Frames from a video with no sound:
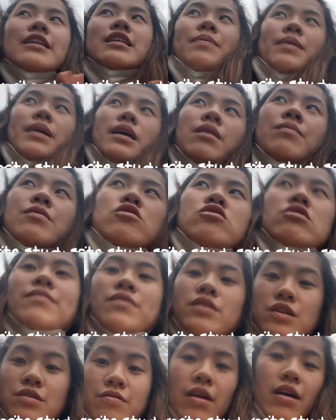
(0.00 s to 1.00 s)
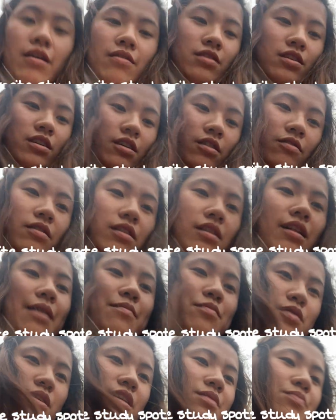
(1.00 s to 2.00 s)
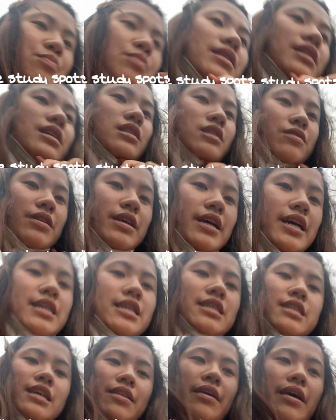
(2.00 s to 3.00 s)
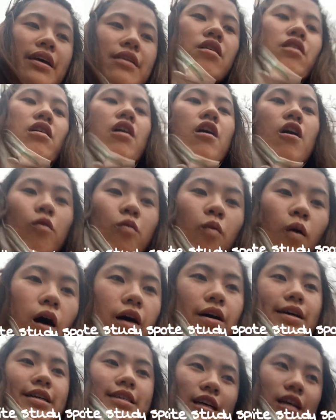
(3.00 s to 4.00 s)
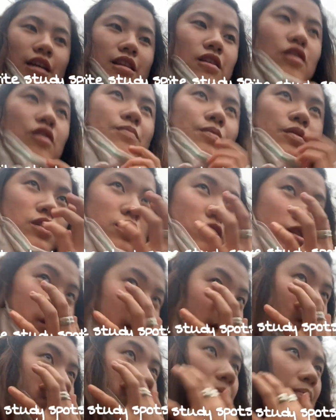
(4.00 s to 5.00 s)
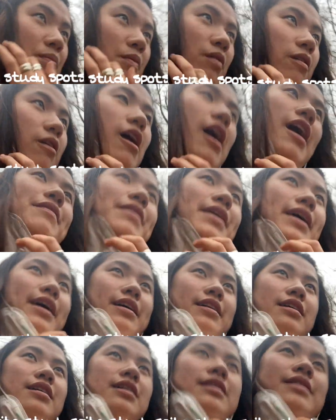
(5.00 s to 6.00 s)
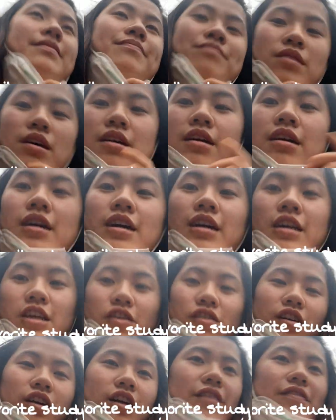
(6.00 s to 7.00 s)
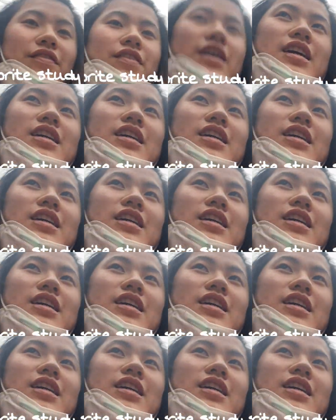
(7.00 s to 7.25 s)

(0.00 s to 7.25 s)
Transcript: depending on which level you go to, the library is pretty studious, and then Wall is like the uber studious people, and then Union I feel like